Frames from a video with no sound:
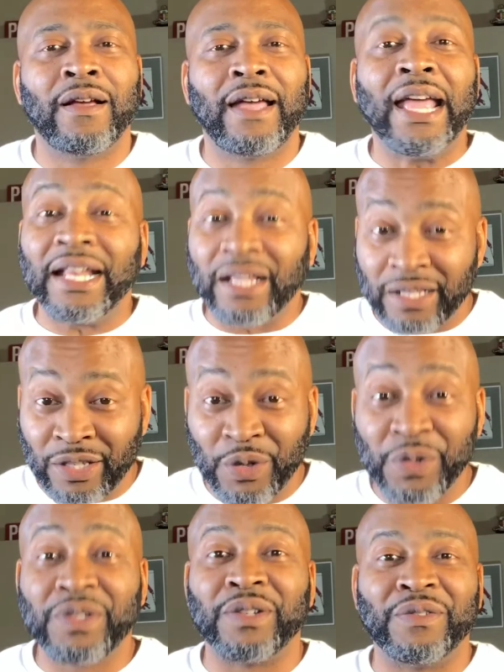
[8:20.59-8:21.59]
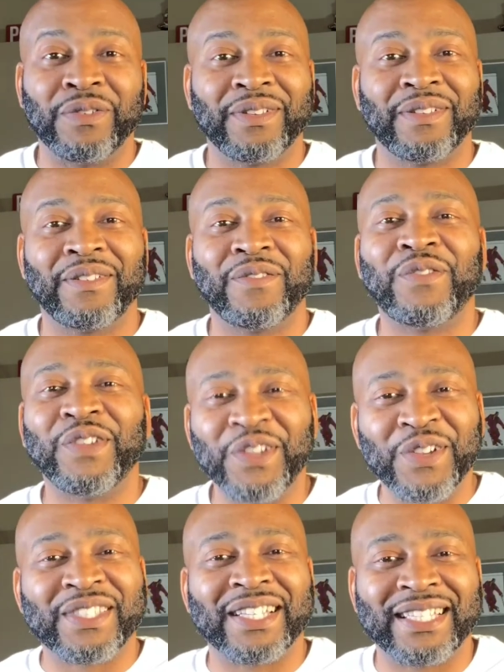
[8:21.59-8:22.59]
and conducive for your
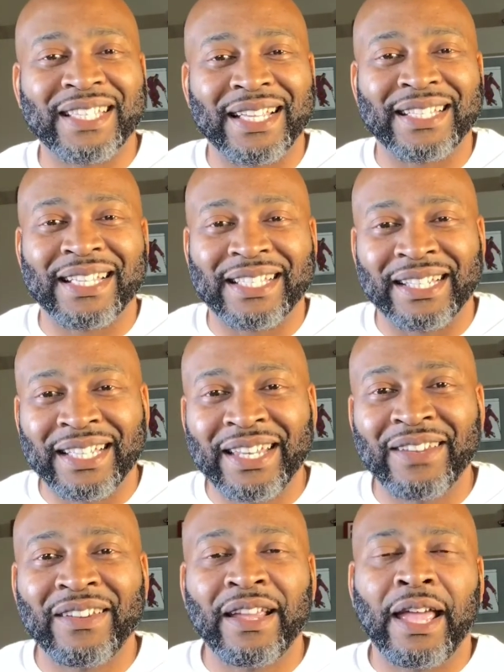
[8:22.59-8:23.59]
success as a leader